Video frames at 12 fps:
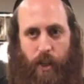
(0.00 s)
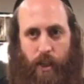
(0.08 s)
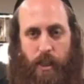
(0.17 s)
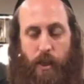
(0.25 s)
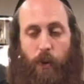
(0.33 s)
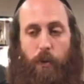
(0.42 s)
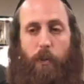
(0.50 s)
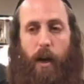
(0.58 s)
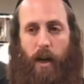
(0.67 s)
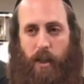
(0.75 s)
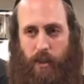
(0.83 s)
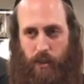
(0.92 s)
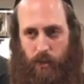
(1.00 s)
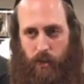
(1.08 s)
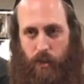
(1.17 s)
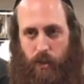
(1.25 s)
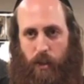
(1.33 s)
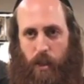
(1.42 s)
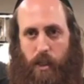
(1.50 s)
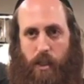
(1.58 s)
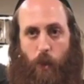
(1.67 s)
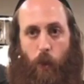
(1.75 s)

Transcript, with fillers: It's a reminder. It's